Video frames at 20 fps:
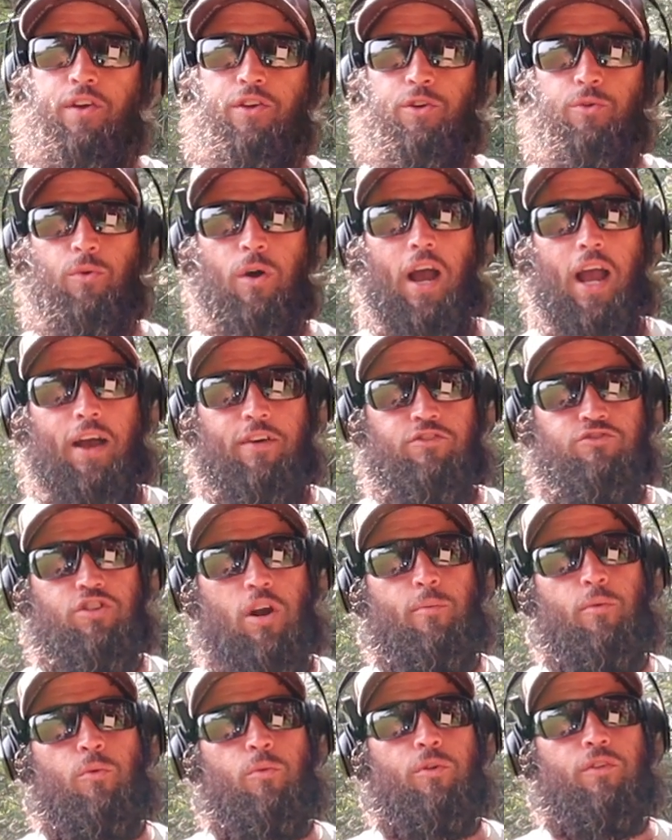you will have
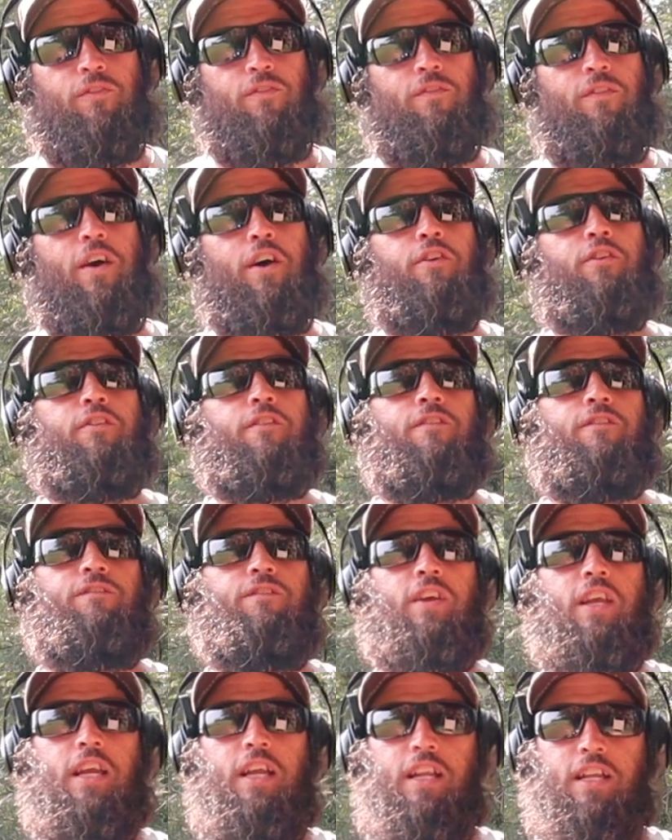trouble with failure to
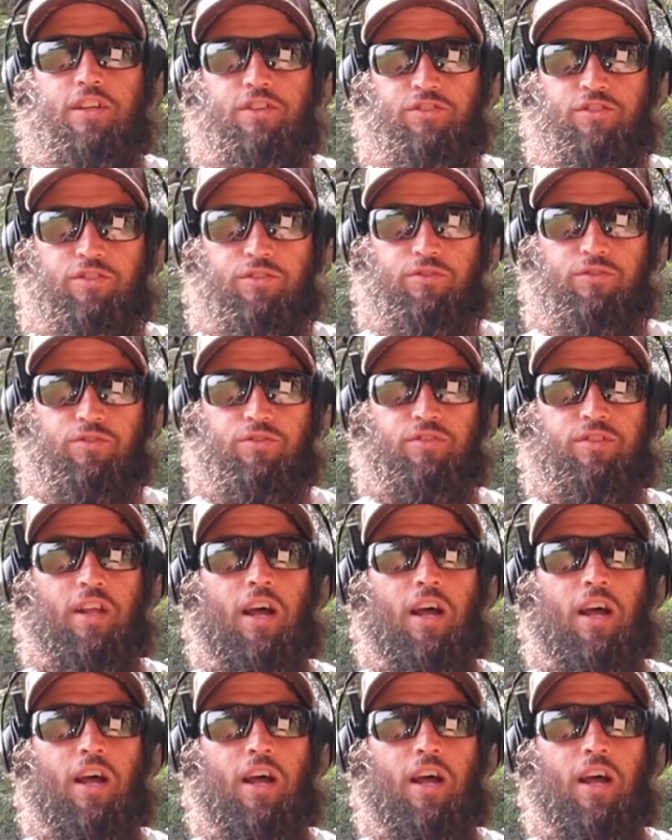feed issues.